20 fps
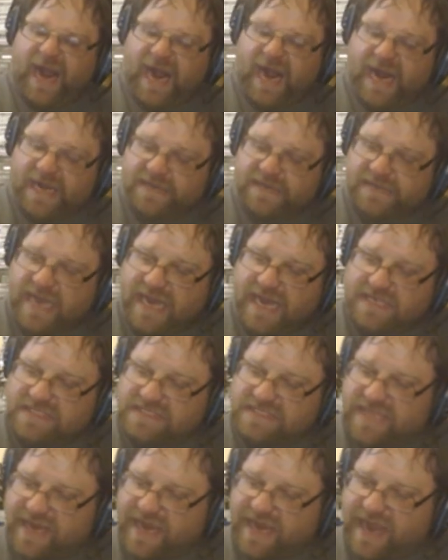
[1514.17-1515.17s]
Next
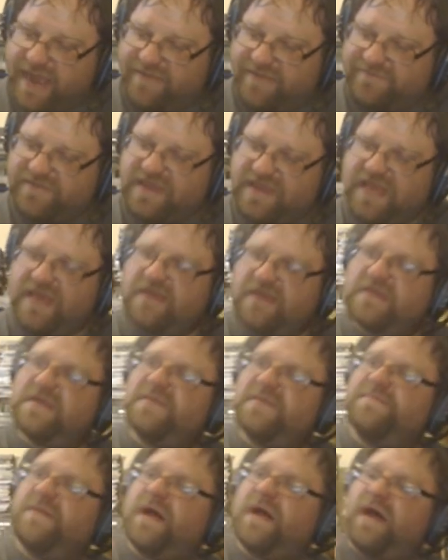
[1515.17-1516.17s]
I have
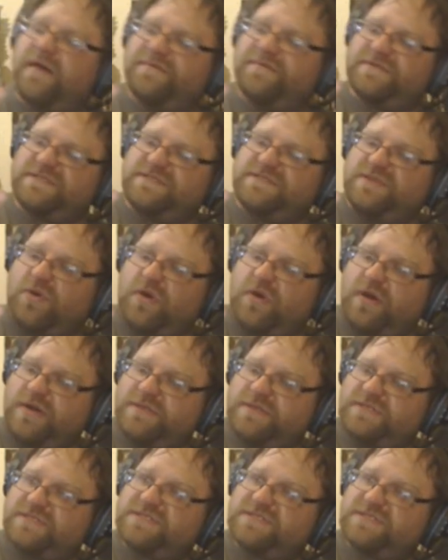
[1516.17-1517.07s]
Kingdom of Swords,